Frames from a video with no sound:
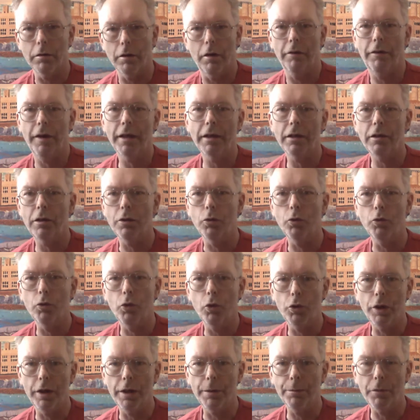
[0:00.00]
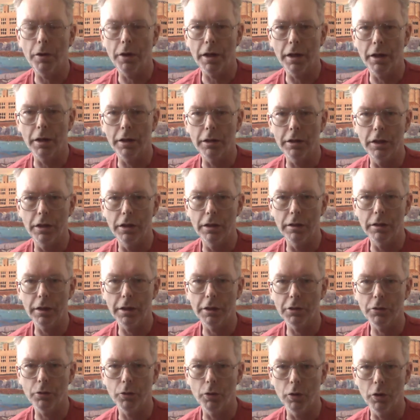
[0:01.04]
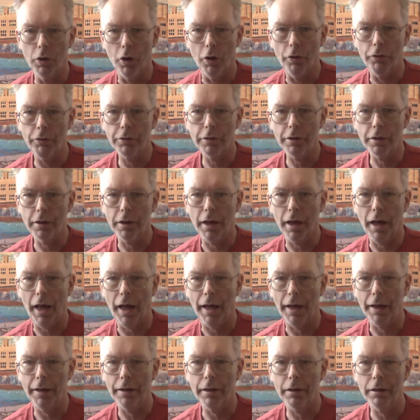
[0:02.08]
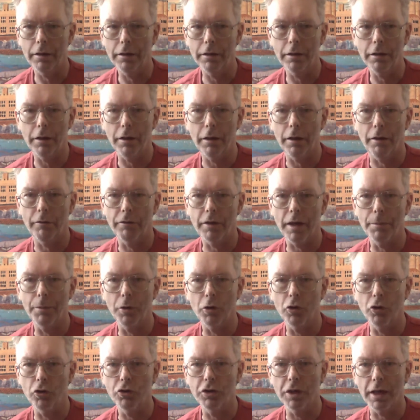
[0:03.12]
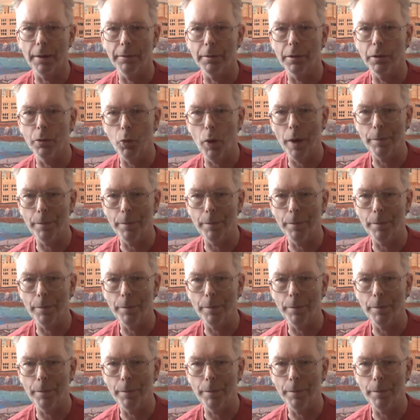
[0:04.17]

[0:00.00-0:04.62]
I've had a little look in my initial loft and I've come across a couple of